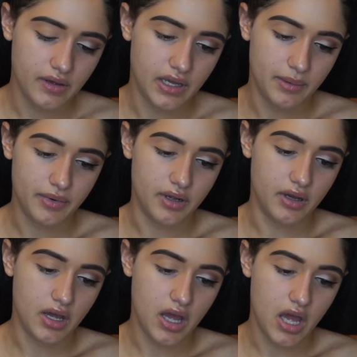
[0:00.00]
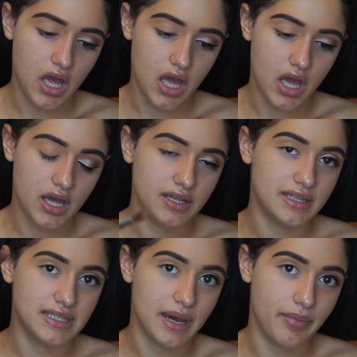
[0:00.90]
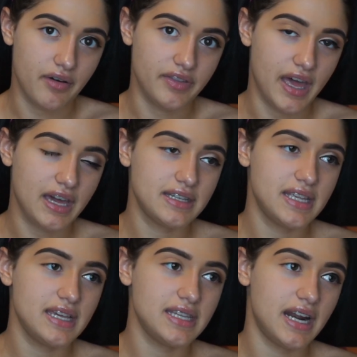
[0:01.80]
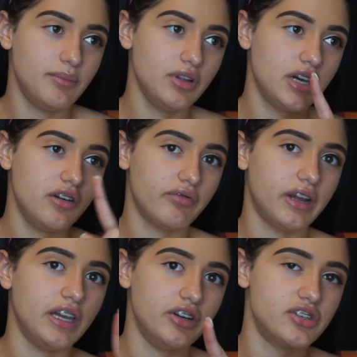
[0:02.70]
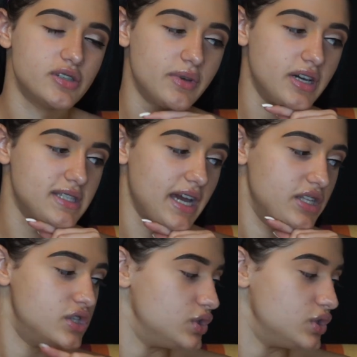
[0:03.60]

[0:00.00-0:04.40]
I'm gonna tap off the excess, and I'm looking right here just because I